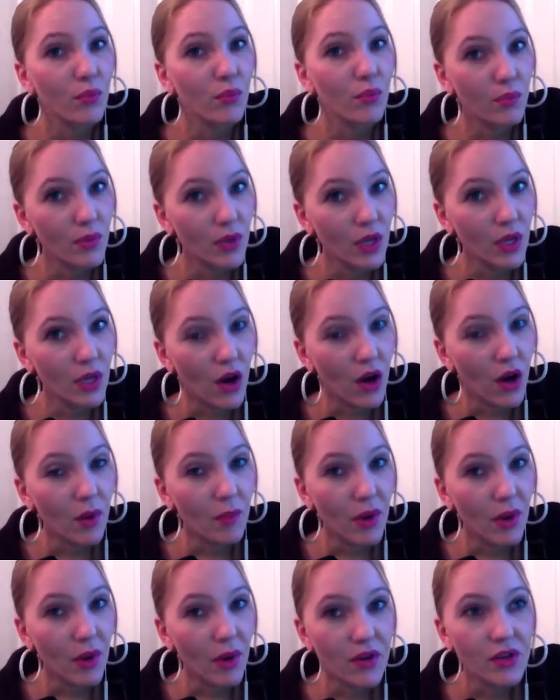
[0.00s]
Young
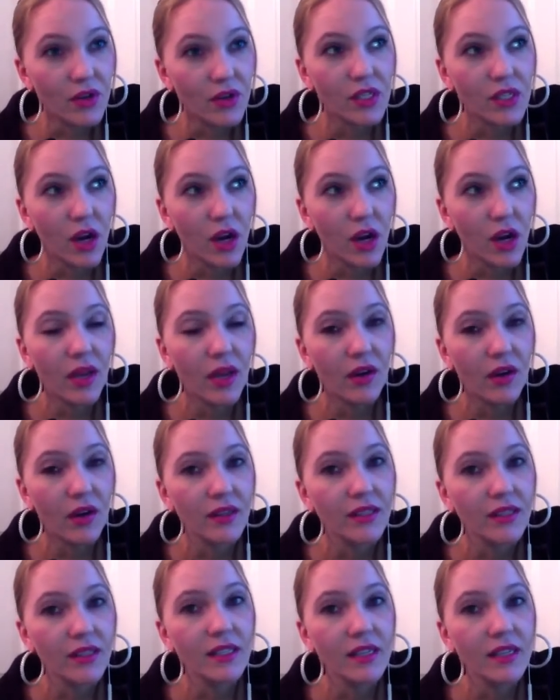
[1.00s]
mothers, young
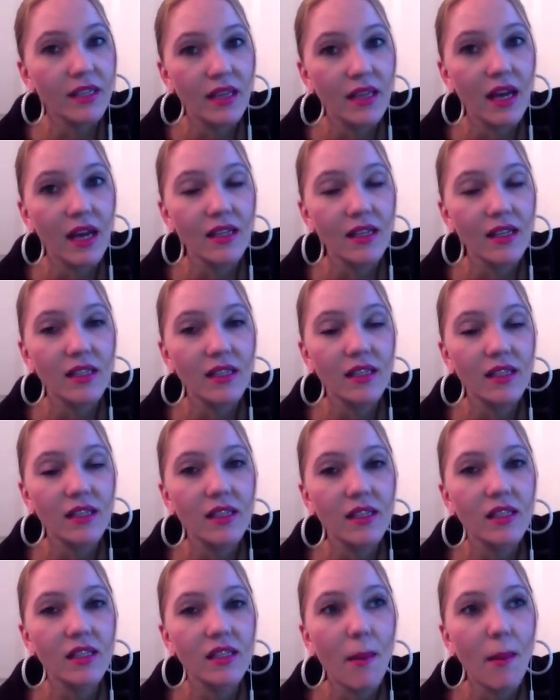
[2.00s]
parents need that
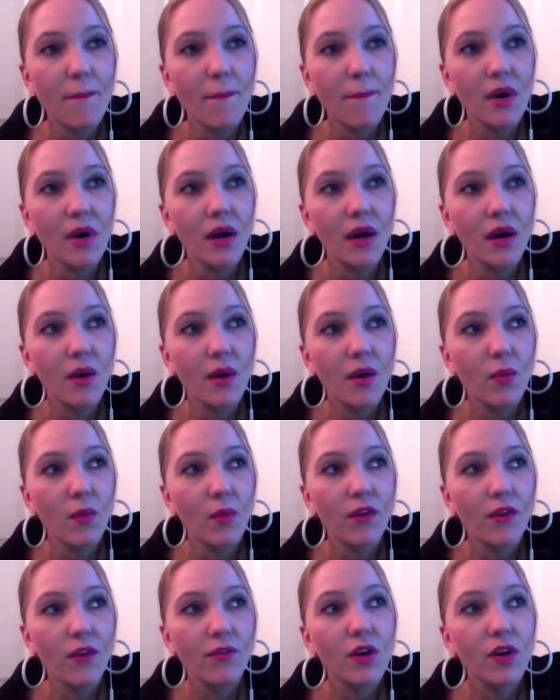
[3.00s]
assistance. But
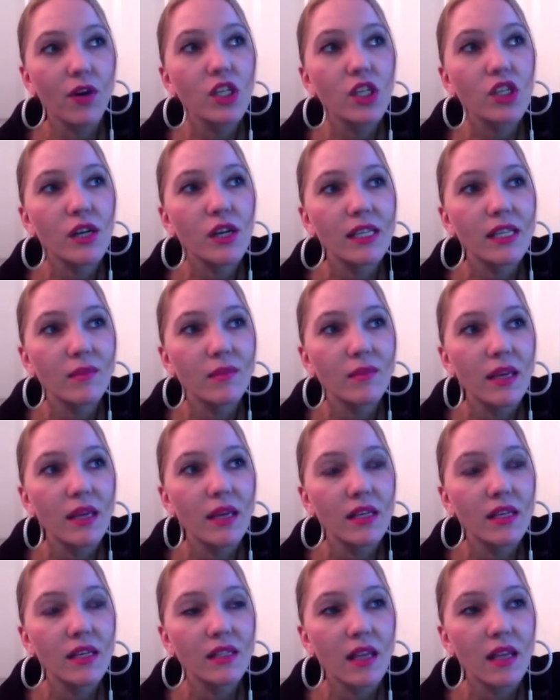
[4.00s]
what frustrates me
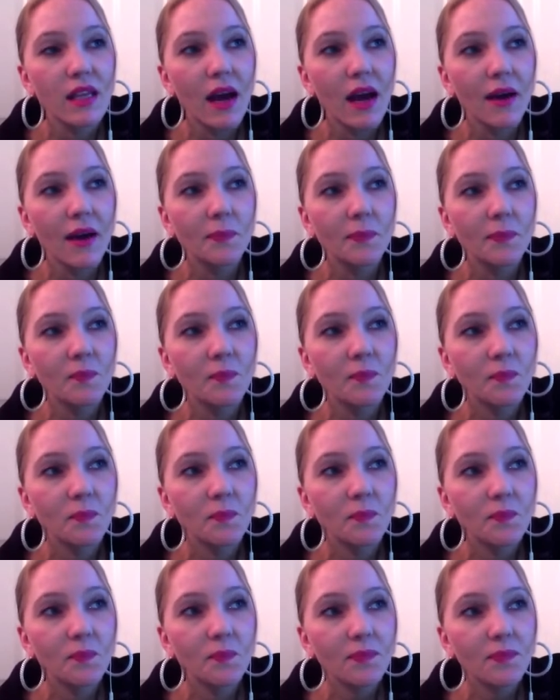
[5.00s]
is that
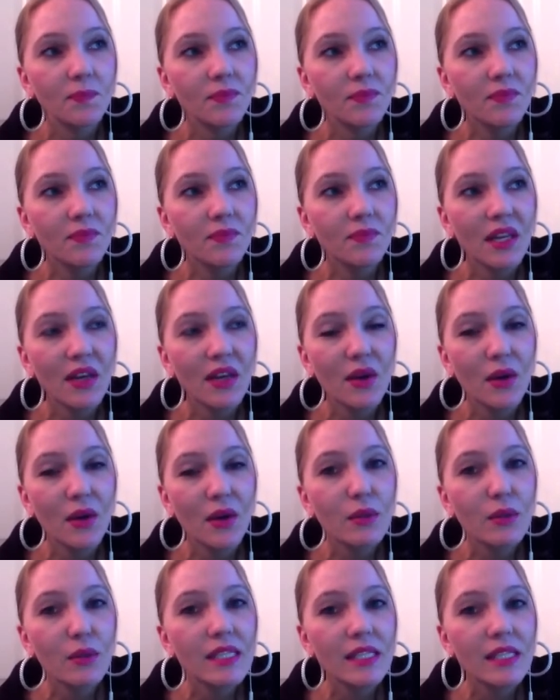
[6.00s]
there
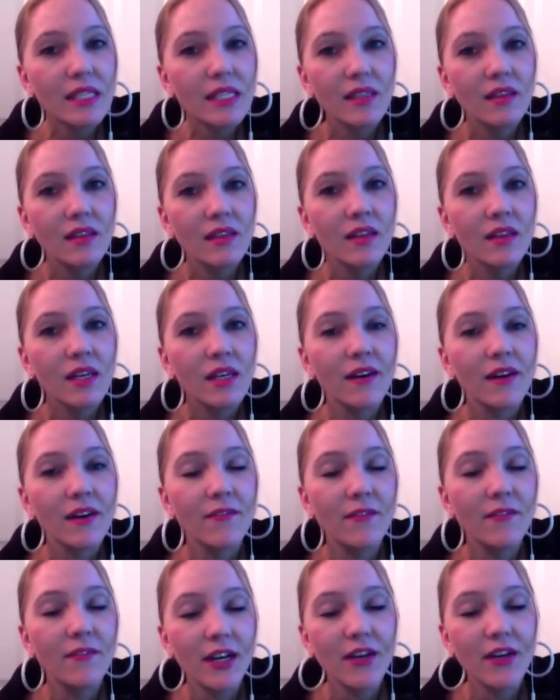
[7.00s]
was a
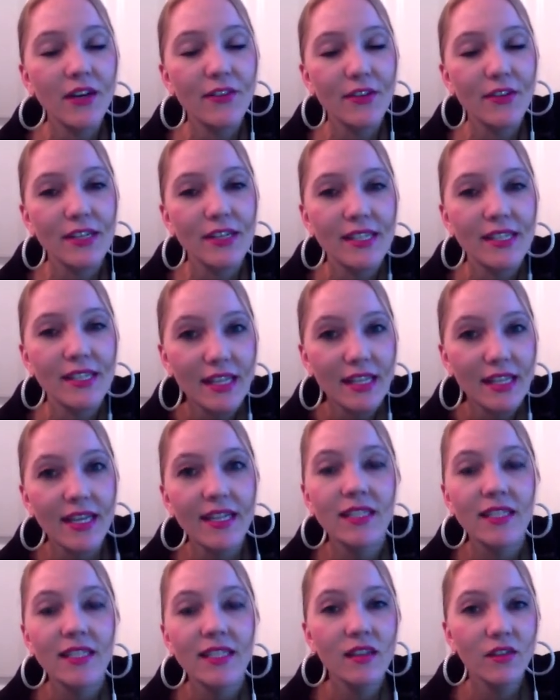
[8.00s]
very, very
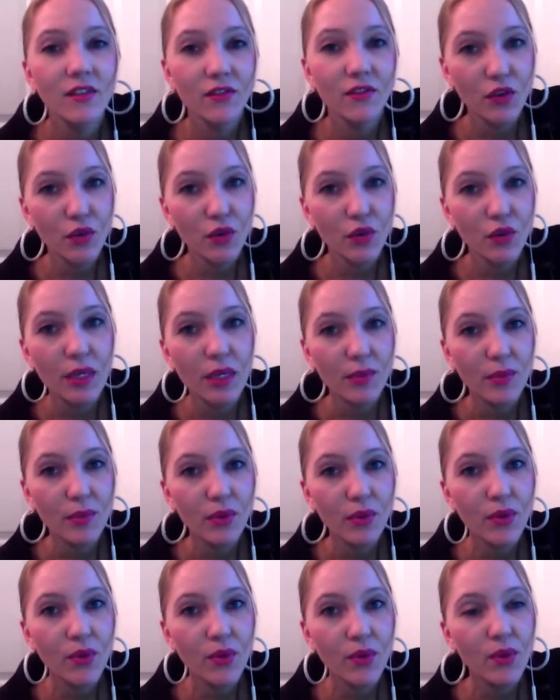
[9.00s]
select few
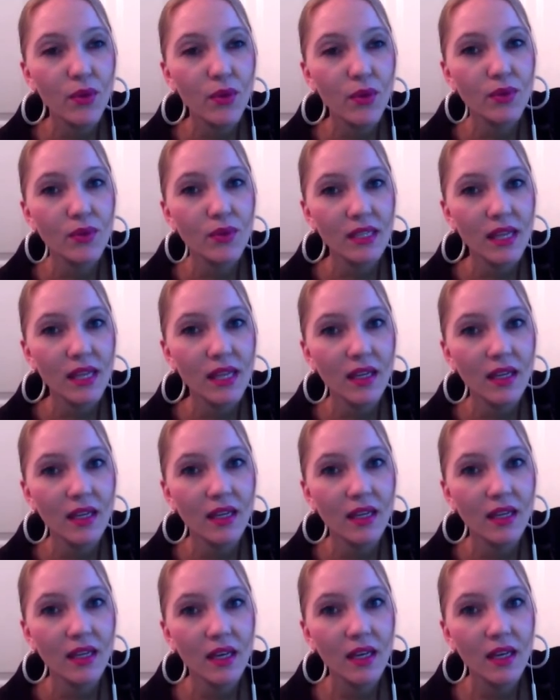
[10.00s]
people who said,
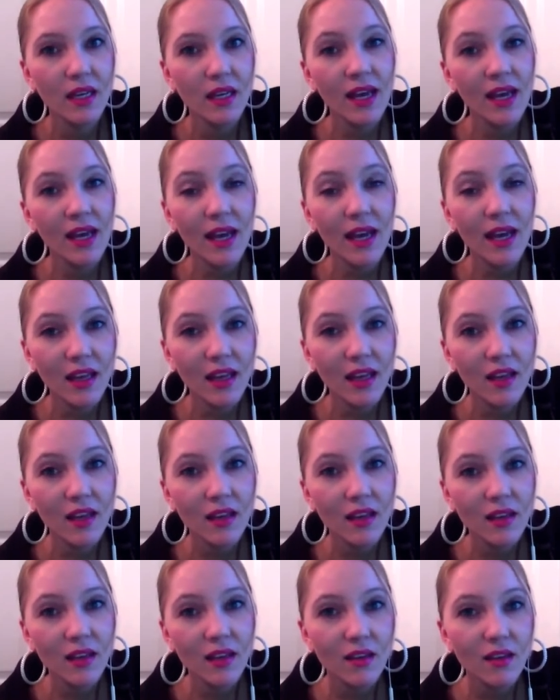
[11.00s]
hey,
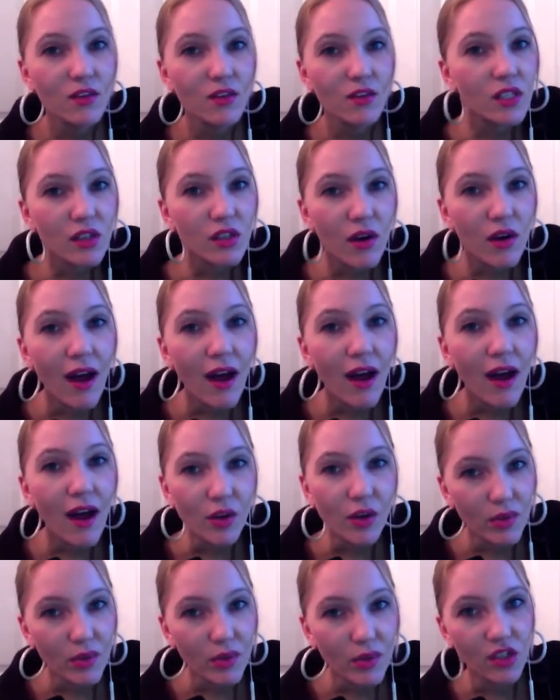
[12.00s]
you still have your
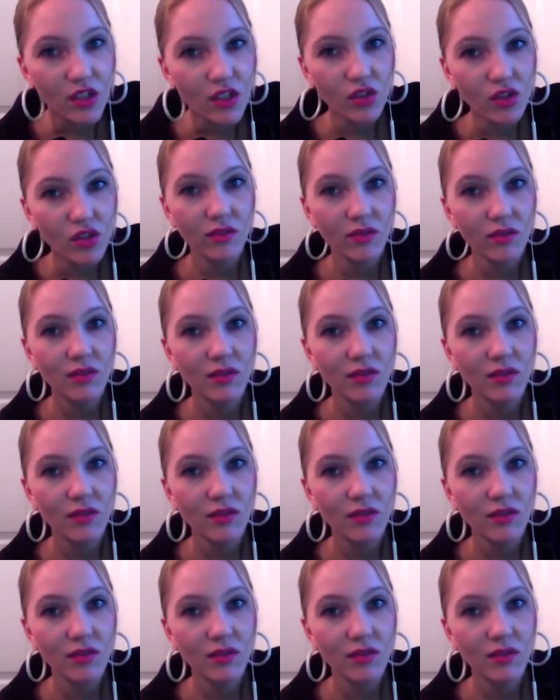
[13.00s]
potential.